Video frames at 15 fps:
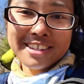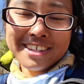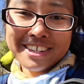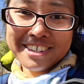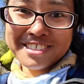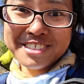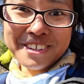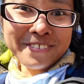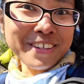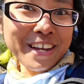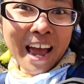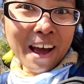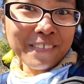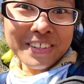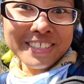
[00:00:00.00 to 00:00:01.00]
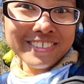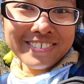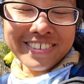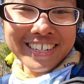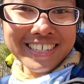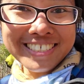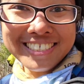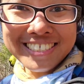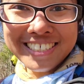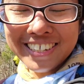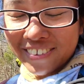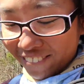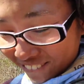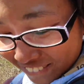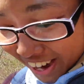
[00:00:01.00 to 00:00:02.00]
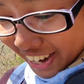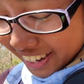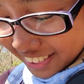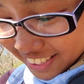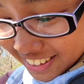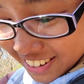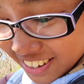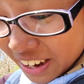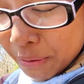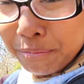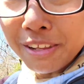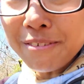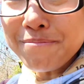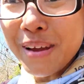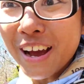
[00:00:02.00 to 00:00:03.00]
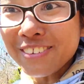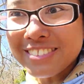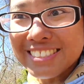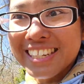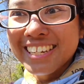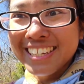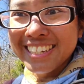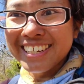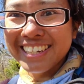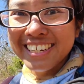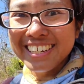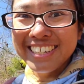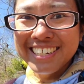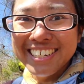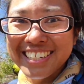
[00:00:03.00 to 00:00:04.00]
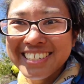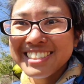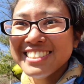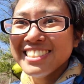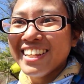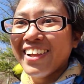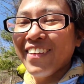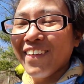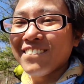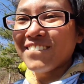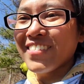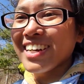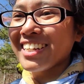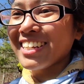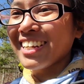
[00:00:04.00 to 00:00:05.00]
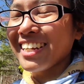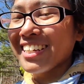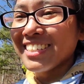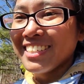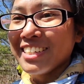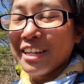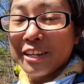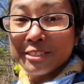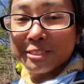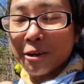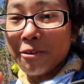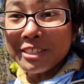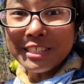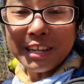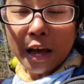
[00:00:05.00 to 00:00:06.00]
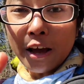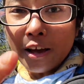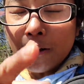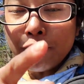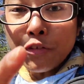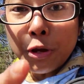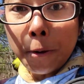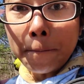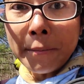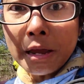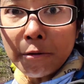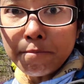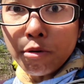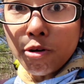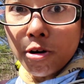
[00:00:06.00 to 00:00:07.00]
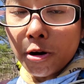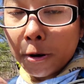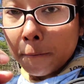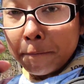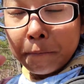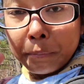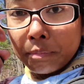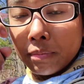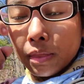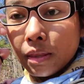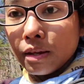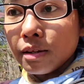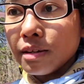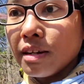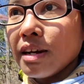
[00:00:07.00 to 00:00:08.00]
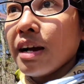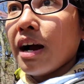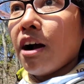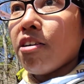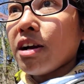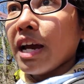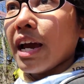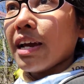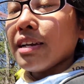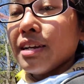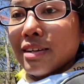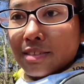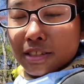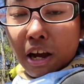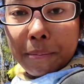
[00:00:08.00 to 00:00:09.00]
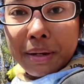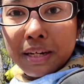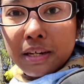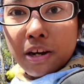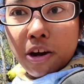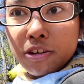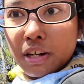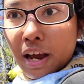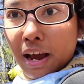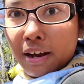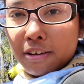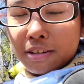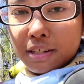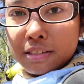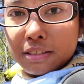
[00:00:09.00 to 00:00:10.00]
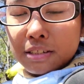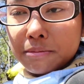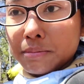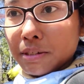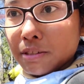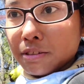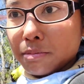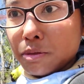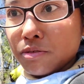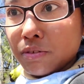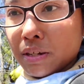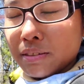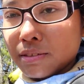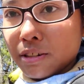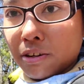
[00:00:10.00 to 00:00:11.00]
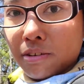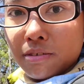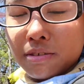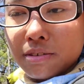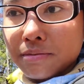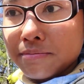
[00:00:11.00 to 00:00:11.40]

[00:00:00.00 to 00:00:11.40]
because something happened to us back at the Blood Mountain. But and so is a few people. Okay, so I'm gonna go now because Bill's moving, so.